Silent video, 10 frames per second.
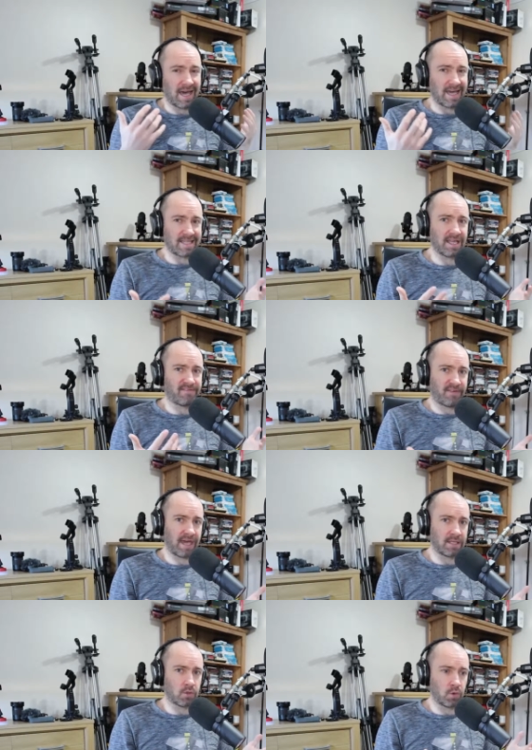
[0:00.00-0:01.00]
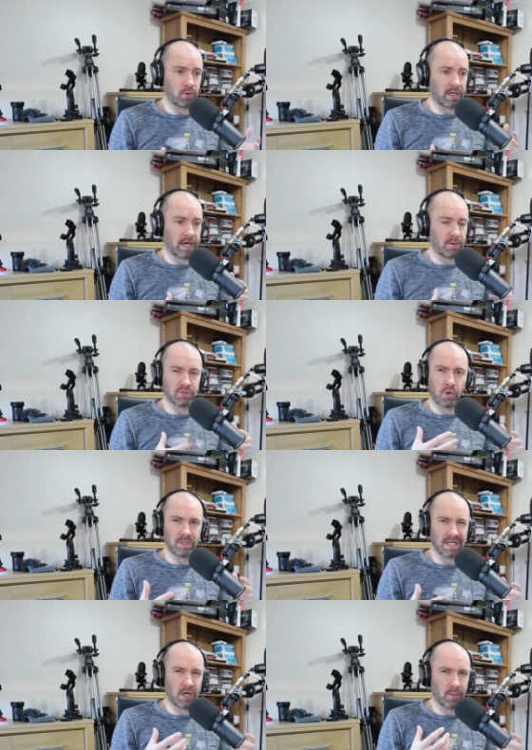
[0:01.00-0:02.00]
I did find, though, that it was
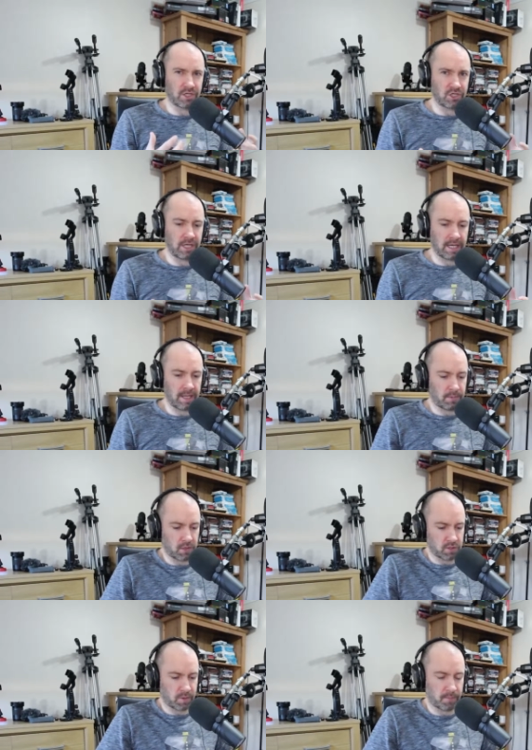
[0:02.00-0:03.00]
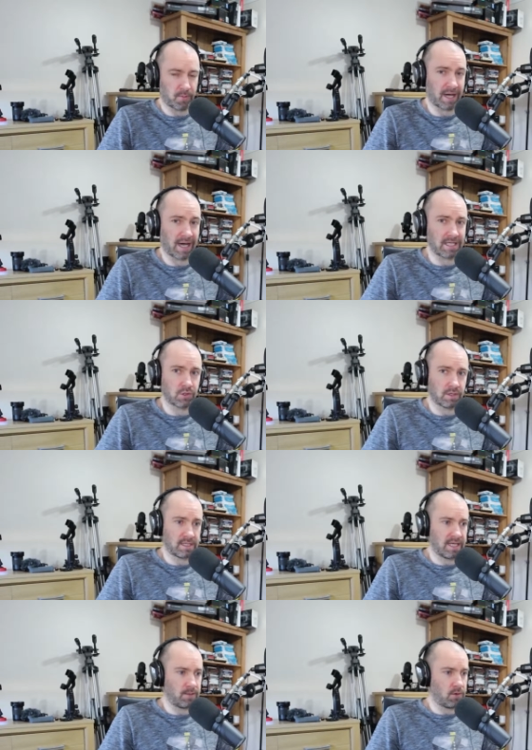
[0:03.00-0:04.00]
always a little bit shaky because when I put my hands on
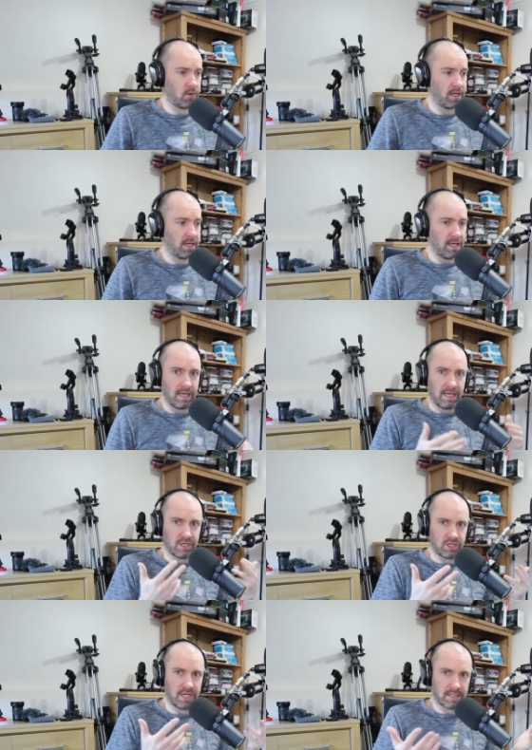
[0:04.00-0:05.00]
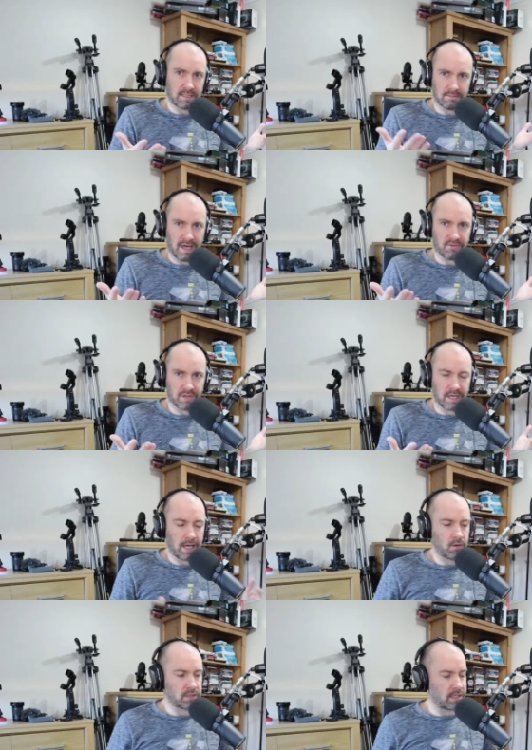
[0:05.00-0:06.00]
the table, it shaked
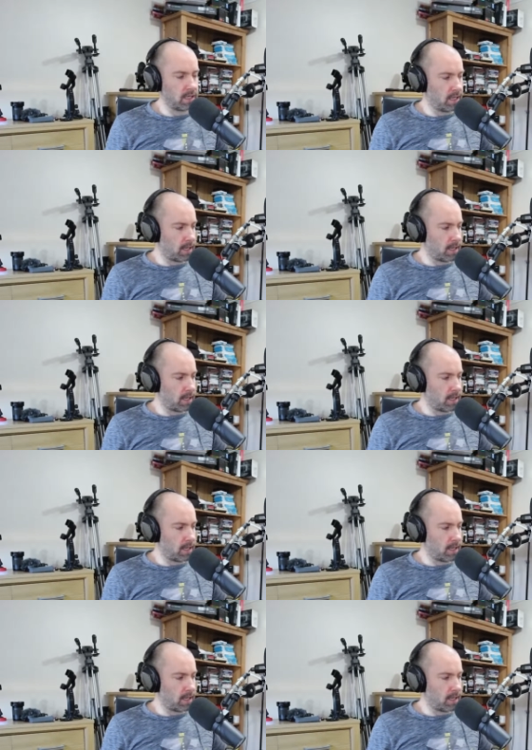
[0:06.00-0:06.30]
everything else.